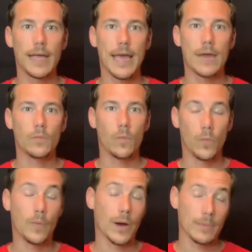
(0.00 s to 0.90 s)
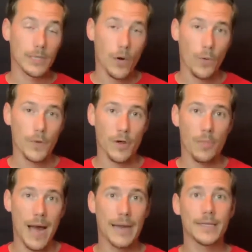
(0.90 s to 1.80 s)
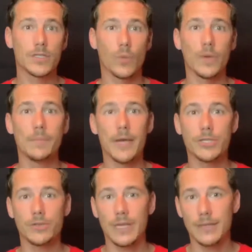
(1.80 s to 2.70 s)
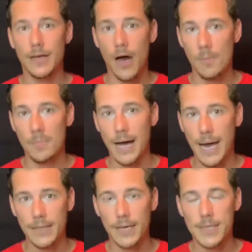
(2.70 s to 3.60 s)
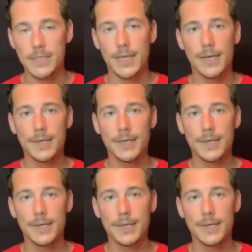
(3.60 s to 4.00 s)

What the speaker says: and we want to be lower with our body so we make sure that the ump behind us